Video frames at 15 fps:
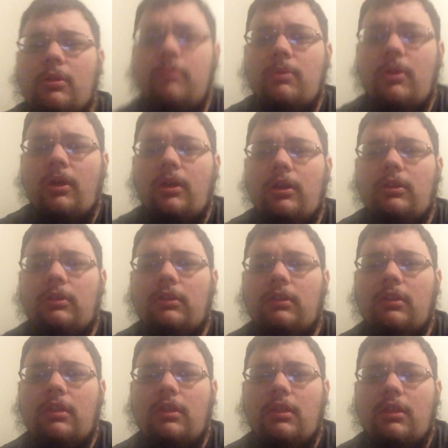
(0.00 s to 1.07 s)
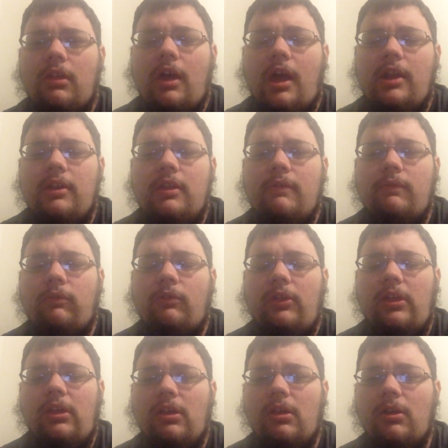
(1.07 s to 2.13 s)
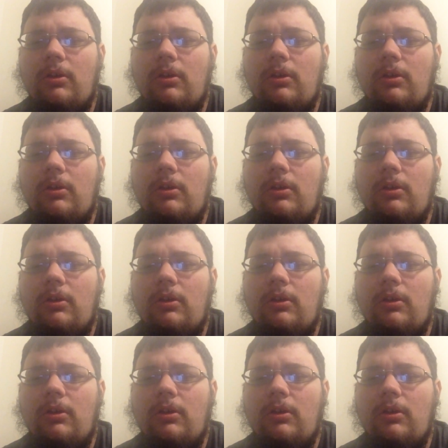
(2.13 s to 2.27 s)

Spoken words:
but I definitely